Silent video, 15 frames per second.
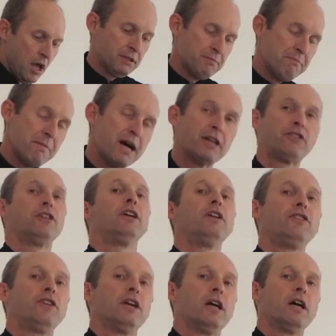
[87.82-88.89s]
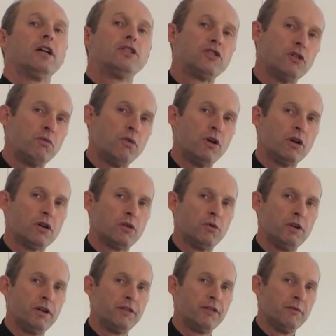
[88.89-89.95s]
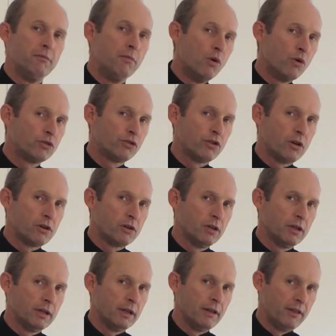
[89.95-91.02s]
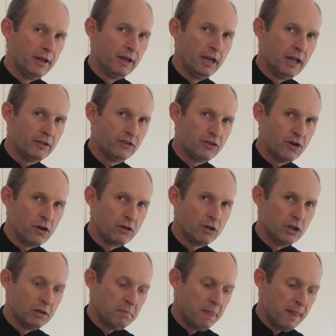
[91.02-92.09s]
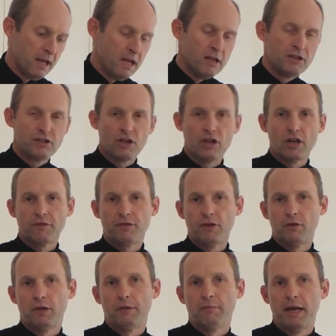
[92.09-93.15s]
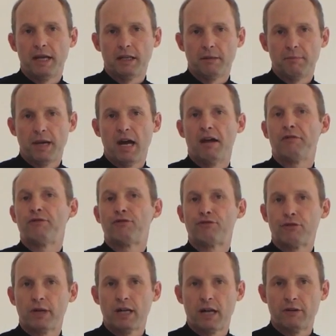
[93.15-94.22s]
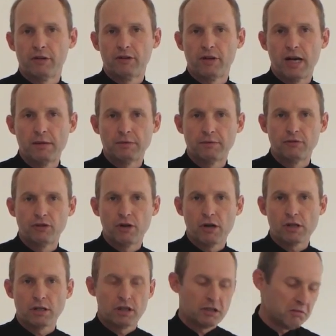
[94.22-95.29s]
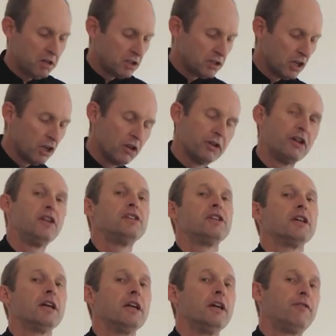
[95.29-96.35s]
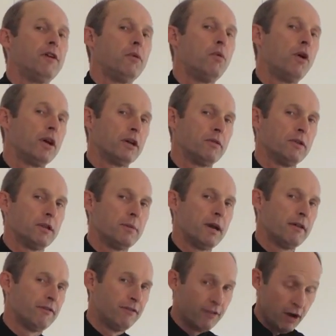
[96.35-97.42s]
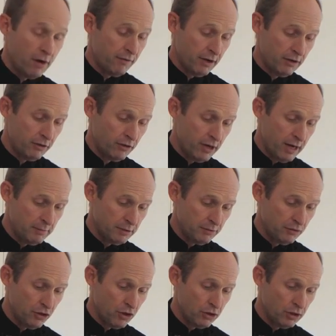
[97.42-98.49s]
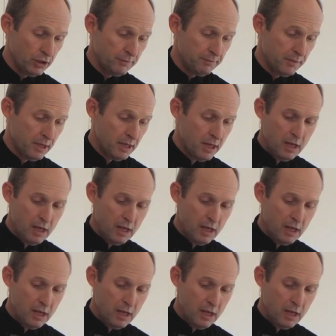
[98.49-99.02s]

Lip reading: It's much easier to work with more chocolate than less chocolate. So if you want to make about 300 grams of chocolate, it's a lot easier if we're working with about 500 grams of chocolate.